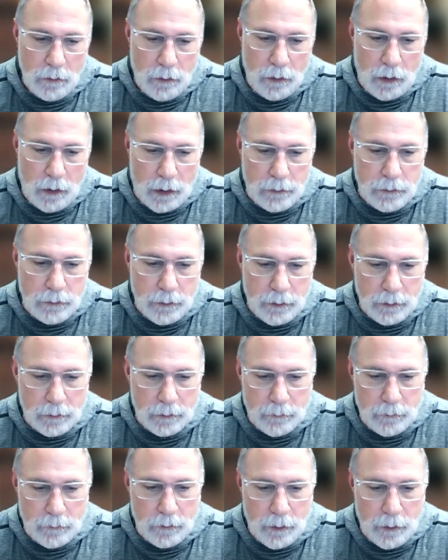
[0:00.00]
I
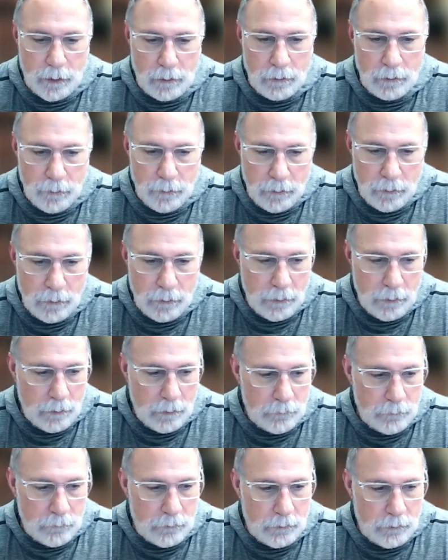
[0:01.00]
think
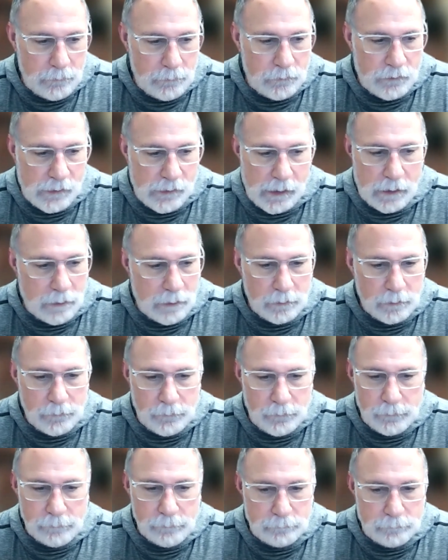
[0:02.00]
Chief Scher
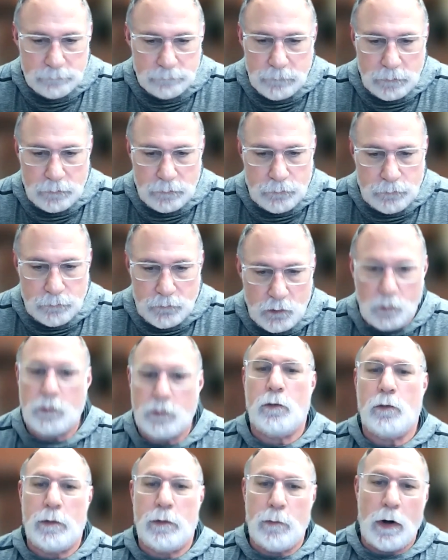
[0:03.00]
is doing
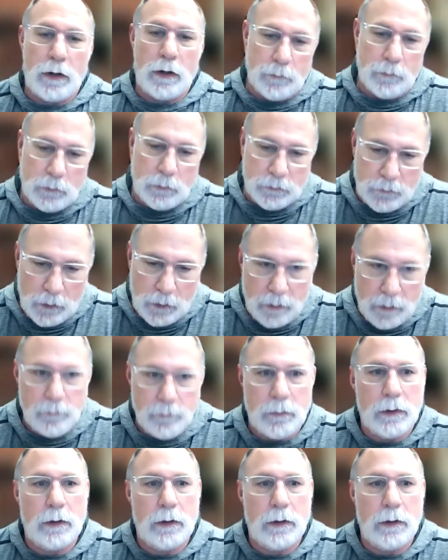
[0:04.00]
a remarkable job.